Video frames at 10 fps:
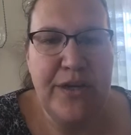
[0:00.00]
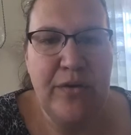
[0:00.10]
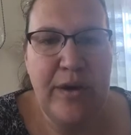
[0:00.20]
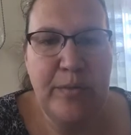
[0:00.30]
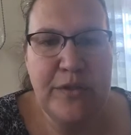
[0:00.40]

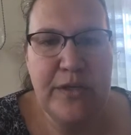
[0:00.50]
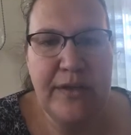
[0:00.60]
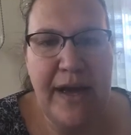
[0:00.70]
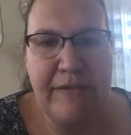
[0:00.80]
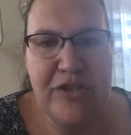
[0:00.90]
you're able to
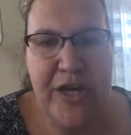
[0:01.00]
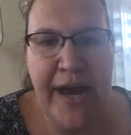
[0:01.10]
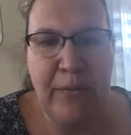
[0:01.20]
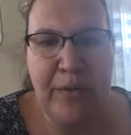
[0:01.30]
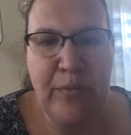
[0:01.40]
live
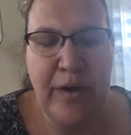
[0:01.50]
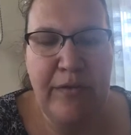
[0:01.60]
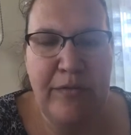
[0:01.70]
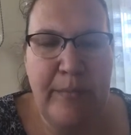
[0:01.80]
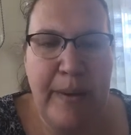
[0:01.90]
chat with one
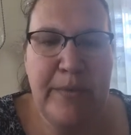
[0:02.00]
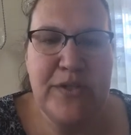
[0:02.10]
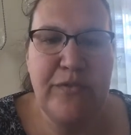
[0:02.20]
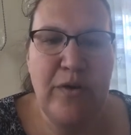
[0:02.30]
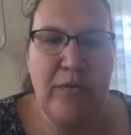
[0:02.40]
of the
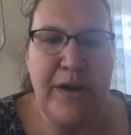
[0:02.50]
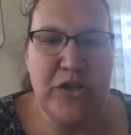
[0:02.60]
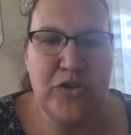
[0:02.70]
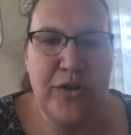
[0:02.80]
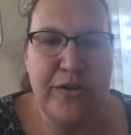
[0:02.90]
members of our
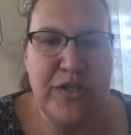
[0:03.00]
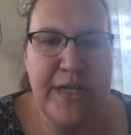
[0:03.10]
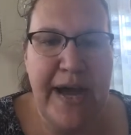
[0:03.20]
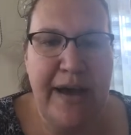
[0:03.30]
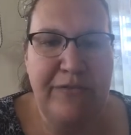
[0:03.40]
registrar
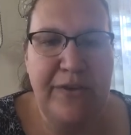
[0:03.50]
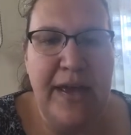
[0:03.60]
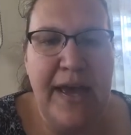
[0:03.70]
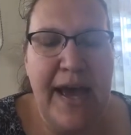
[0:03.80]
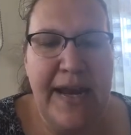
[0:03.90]
staff
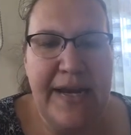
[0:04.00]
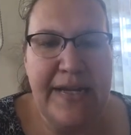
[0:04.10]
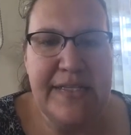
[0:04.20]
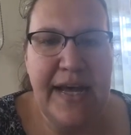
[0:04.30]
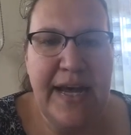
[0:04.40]
at
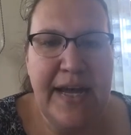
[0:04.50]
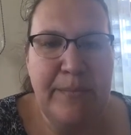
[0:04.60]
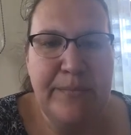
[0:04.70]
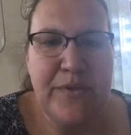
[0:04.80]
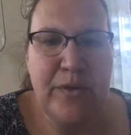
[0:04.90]
any
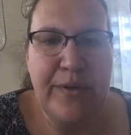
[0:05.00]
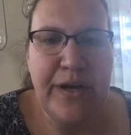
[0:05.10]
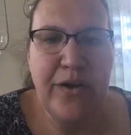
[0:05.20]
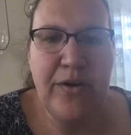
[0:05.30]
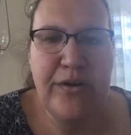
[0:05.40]
time. So we
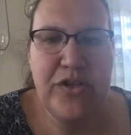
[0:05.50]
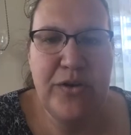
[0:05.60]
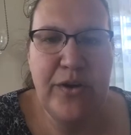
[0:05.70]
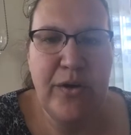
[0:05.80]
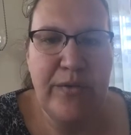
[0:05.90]
encourage
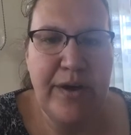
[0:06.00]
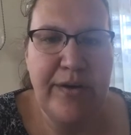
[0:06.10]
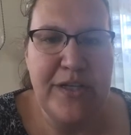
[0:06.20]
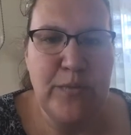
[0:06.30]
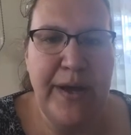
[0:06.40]
you to go
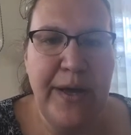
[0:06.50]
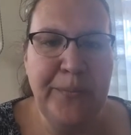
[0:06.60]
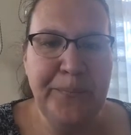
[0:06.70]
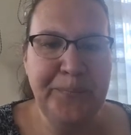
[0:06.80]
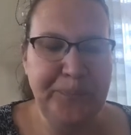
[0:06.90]
there as well.